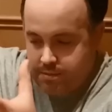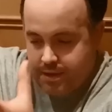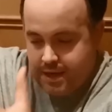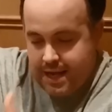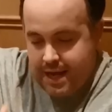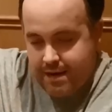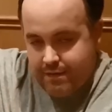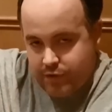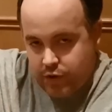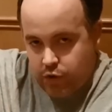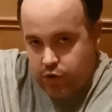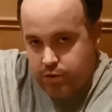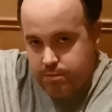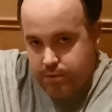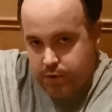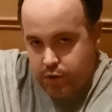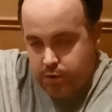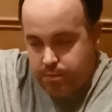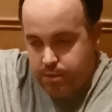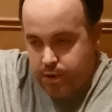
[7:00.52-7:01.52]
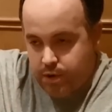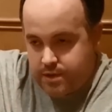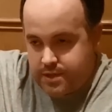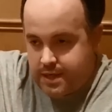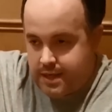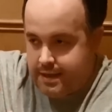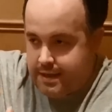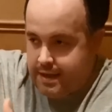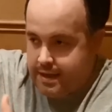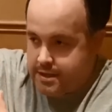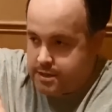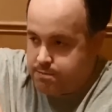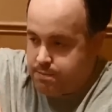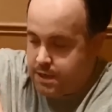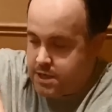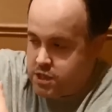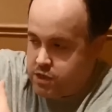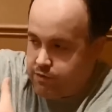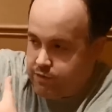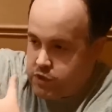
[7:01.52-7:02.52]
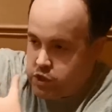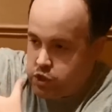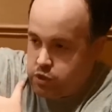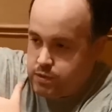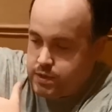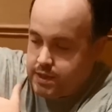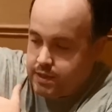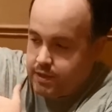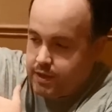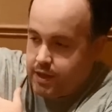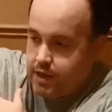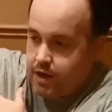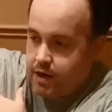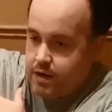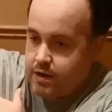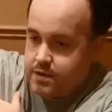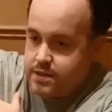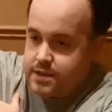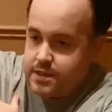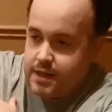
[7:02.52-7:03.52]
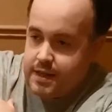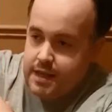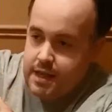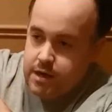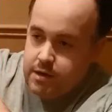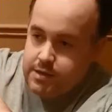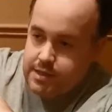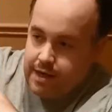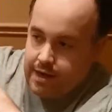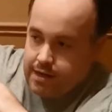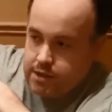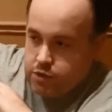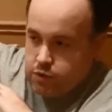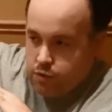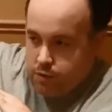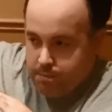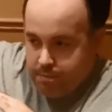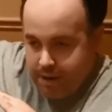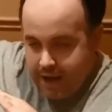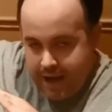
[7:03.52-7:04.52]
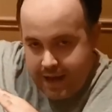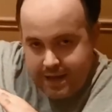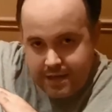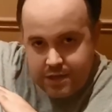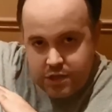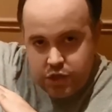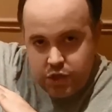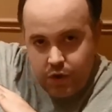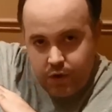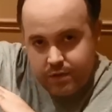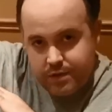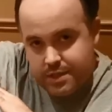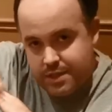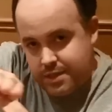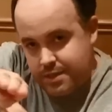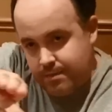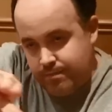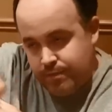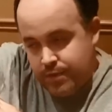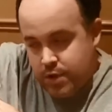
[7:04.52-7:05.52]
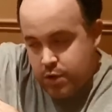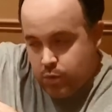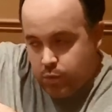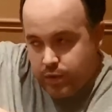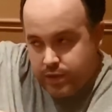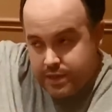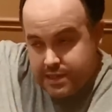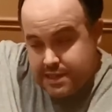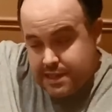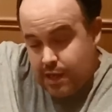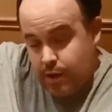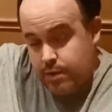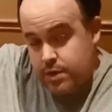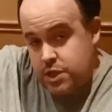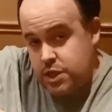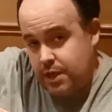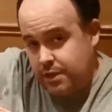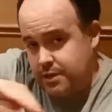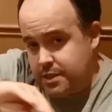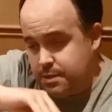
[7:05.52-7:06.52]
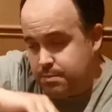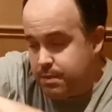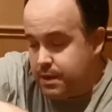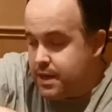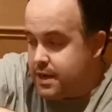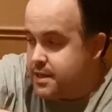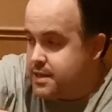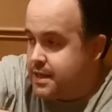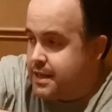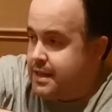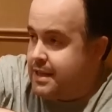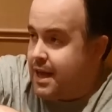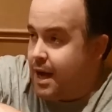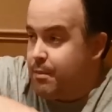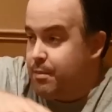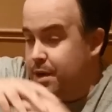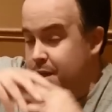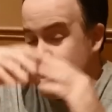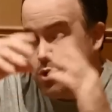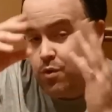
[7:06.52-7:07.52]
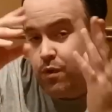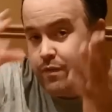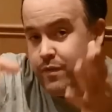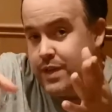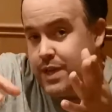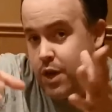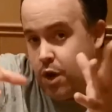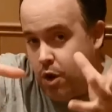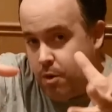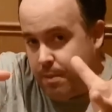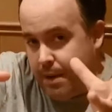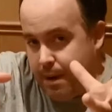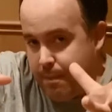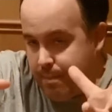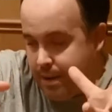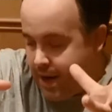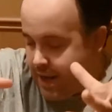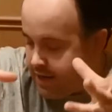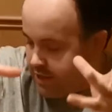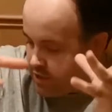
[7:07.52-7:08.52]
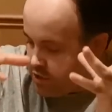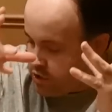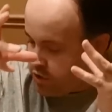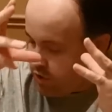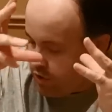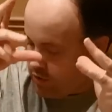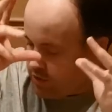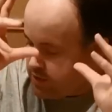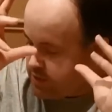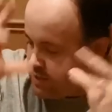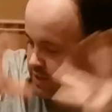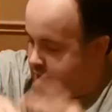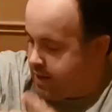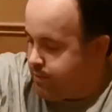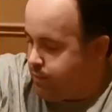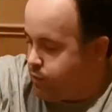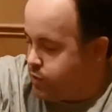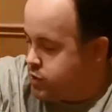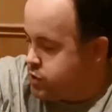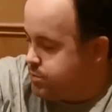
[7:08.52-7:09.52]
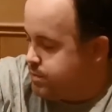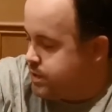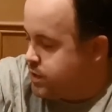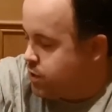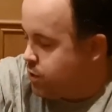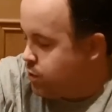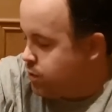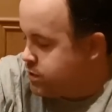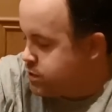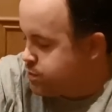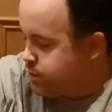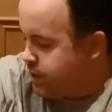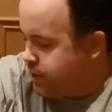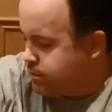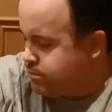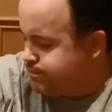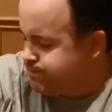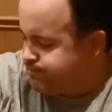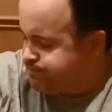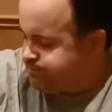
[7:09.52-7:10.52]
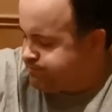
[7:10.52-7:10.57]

I'm going to have that on the monopod, especially for shooting the cars, because I can do the panning shots with the slower shutter speed. I'm going to do a video about panning shots, which will be cool as well.